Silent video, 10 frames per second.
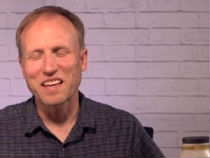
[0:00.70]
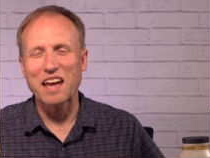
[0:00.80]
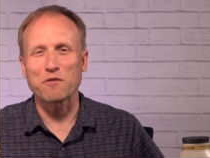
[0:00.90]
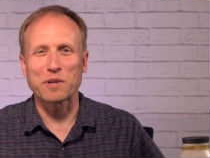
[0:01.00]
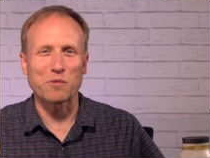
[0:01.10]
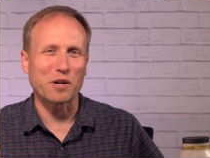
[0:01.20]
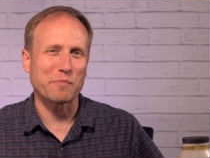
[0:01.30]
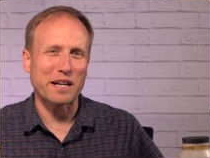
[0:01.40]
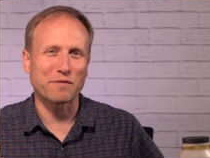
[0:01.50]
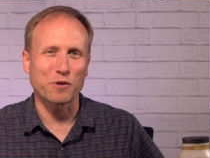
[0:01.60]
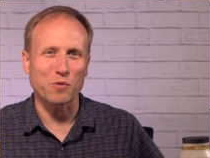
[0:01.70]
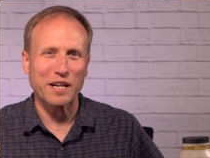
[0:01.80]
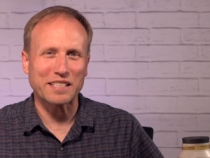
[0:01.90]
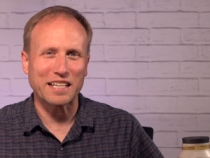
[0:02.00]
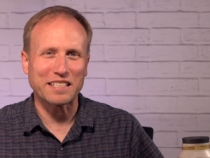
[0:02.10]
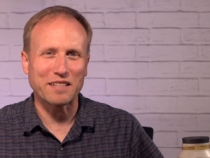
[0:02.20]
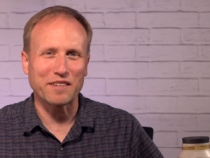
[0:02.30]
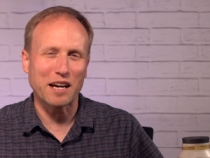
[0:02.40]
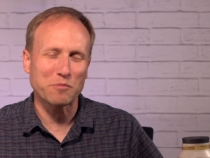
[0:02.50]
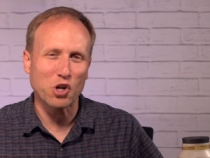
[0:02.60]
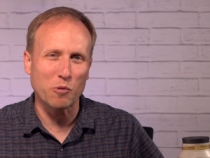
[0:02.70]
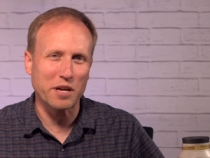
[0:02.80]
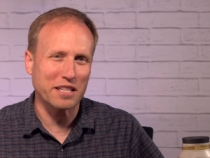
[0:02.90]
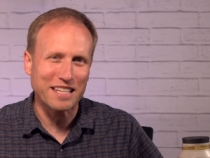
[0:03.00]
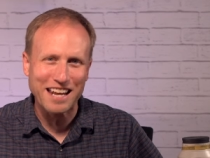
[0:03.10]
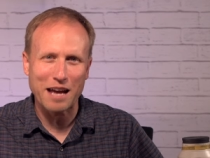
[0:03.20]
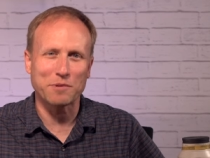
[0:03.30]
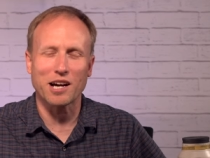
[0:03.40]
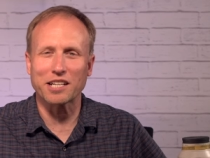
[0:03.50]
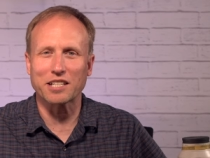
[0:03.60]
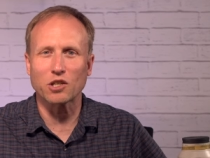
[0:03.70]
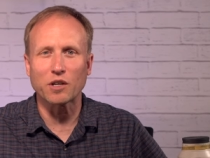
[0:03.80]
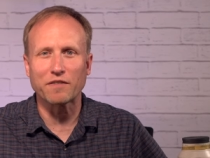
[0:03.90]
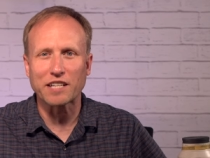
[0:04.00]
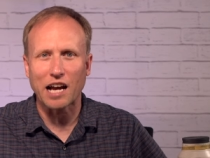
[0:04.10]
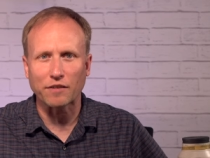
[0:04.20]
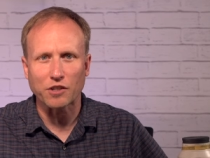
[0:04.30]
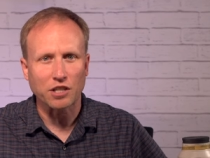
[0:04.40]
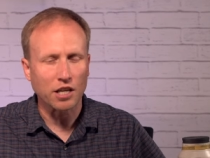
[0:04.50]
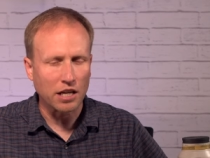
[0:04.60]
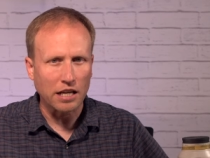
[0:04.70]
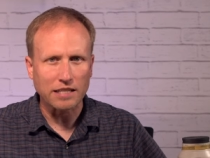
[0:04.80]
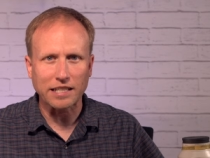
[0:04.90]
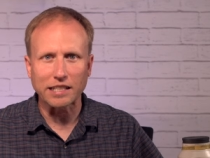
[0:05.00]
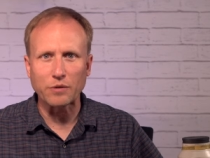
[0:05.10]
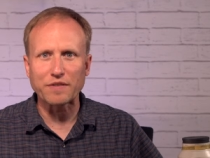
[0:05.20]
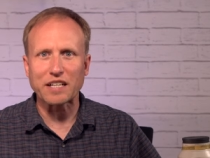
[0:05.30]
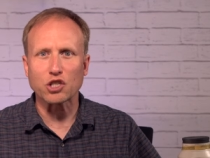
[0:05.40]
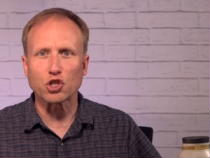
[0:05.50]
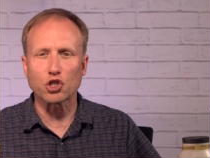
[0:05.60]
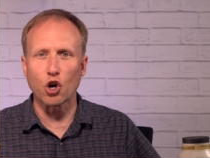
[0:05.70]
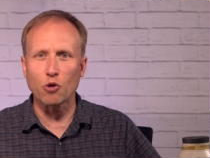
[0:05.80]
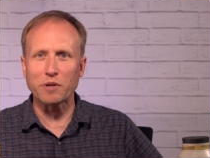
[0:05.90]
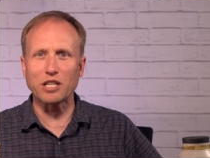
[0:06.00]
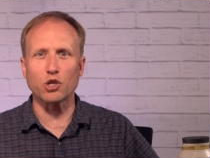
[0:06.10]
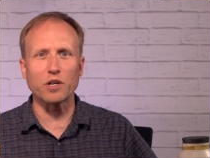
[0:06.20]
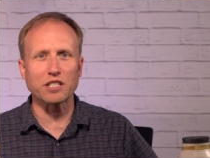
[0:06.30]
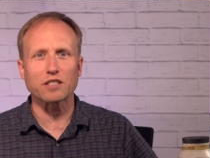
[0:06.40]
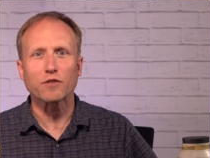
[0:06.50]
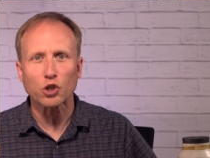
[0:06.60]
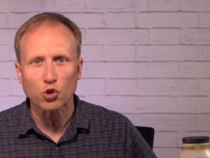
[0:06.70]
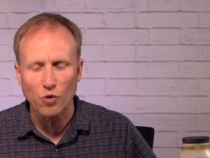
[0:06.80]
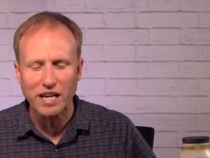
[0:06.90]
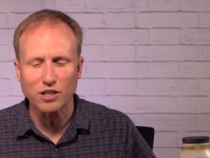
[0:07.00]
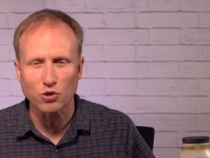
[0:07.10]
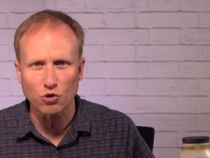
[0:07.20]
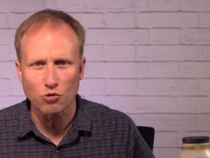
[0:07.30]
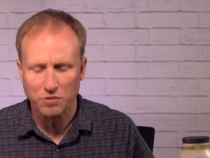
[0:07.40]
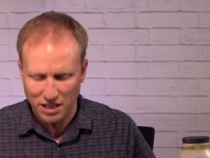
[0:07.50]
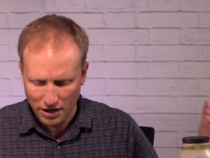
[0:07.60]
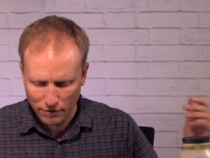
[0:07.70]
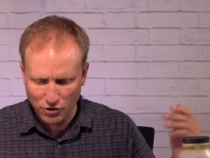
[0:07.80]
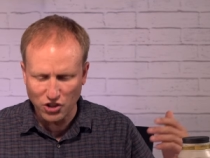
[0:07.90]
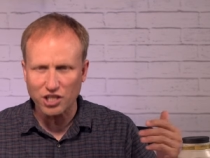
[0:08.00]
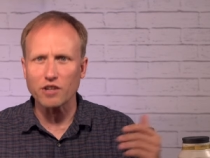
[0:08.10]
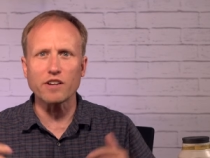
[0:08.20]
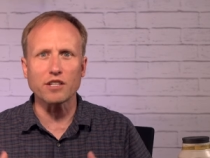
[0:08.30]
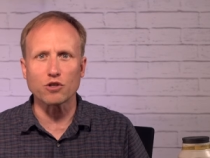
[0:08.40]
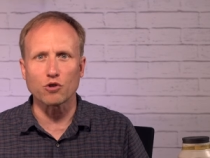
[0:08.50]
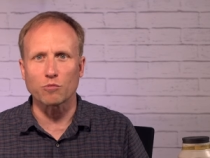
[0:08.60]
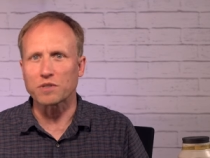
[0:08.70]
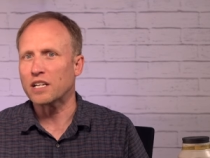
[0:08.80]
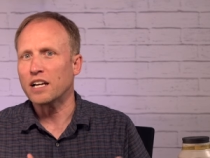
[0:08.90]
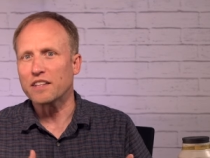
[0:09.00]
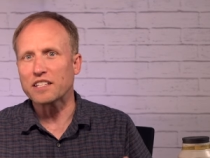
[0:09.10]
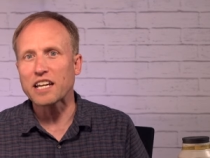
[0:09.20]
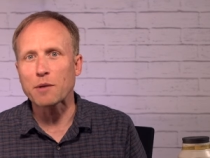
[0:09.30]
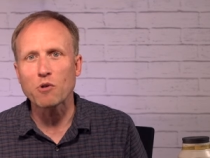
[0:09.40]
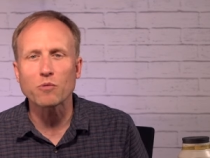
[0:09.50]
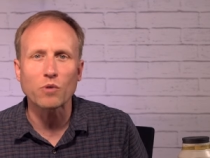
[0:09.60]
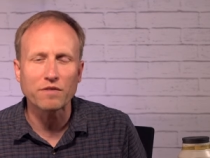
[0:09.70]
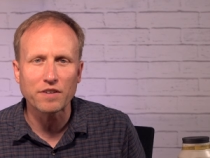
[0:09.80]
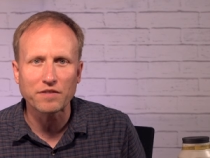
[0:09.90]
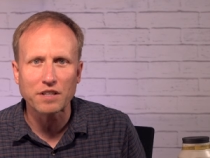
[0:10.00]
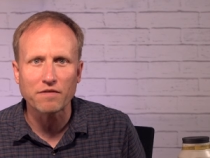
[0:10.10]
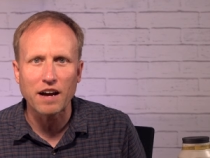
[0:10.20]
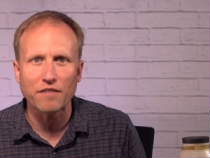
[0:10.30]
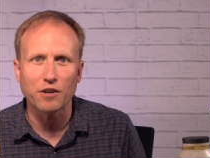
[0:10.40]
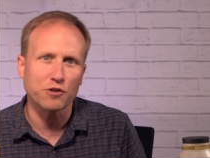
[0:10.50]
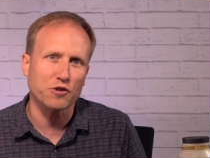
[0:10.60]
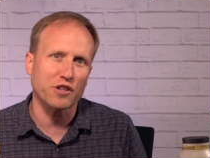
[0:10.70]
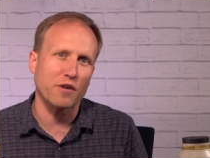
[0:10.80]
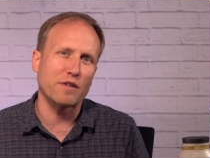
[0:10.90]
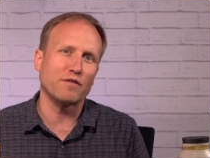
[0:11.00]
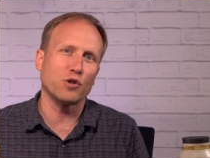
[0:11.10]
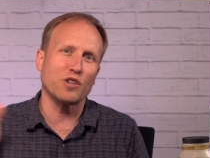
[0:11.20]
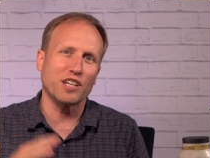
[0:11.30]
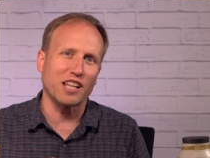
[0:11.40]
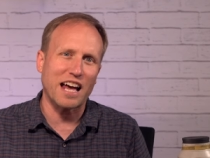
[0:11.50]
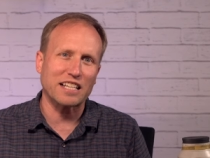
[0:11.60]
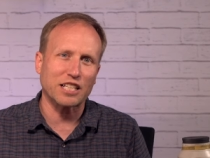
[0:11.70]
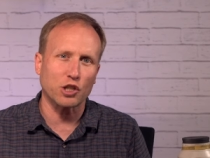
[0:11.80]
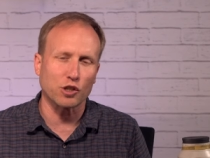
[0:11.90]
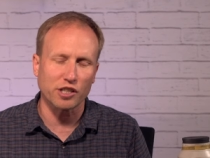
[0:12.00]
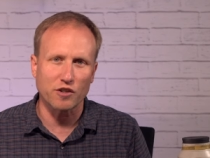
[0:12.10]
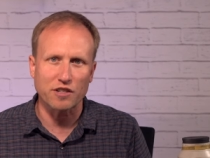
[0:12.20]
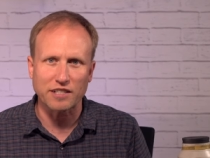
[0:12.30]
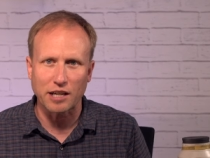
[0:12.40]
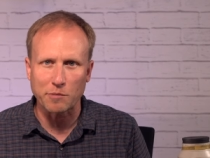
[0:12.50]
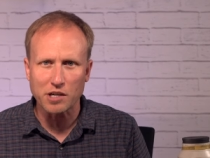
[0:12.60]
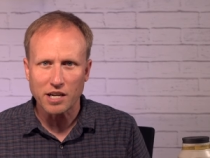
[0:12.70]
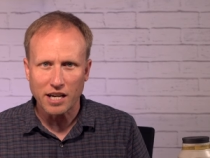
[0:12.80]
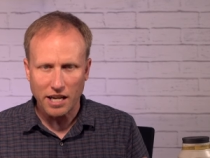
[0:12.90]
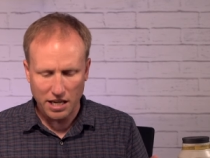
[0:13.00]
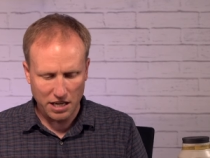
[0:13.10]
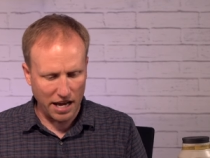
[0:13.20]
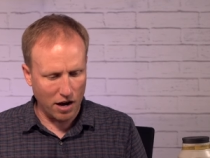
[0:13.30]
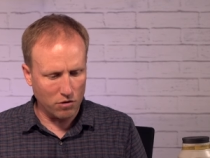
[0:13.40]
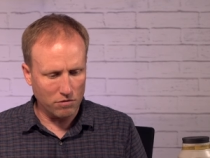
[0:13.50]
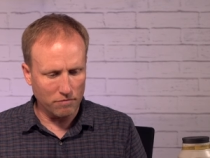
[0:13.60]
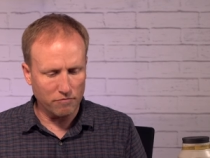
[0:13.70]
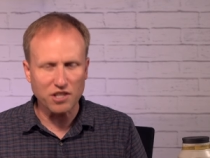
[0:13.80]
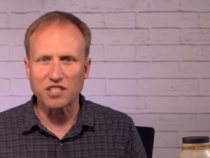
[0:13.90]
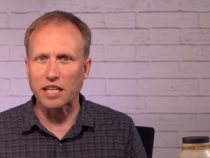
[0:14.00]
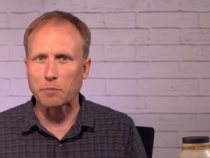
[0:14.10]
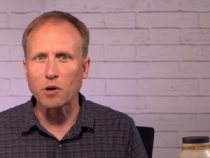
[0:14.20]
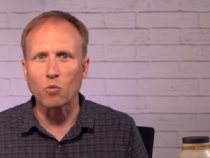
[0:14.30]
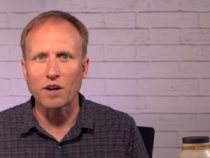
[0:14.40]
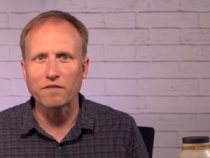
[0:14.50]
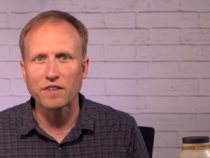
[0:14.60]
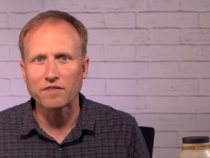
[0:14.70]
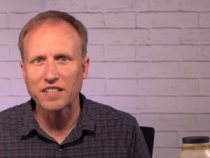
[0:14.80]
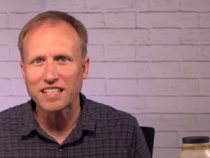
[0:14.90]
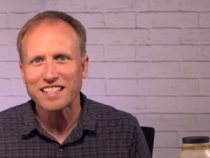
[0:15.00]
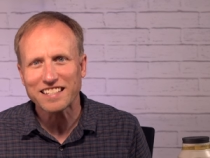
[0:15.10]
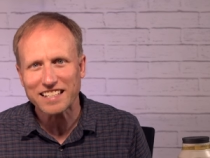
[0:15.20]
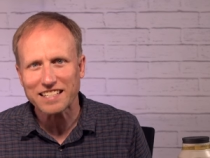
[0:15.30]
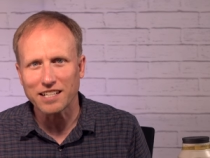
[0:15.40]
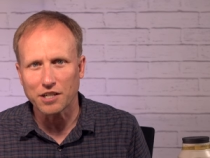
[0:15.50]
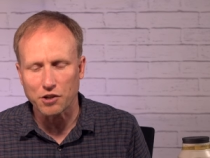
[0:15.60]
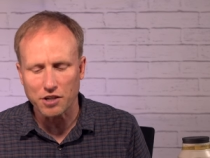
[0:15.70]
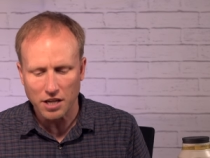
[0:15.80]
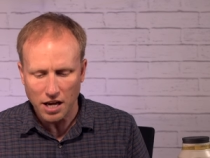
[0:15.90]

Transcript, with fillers: Hey everybody, welcome back to photorec dot T V. I'm Toby and today I'm talking to Sony photographers. Suddenly we've got so many choices for great zooms, for serious zooms. The Tamron one fifty to five hundred that I reviewed in Alaska earlier this summer, and now the Sigma one fifty to six hundred.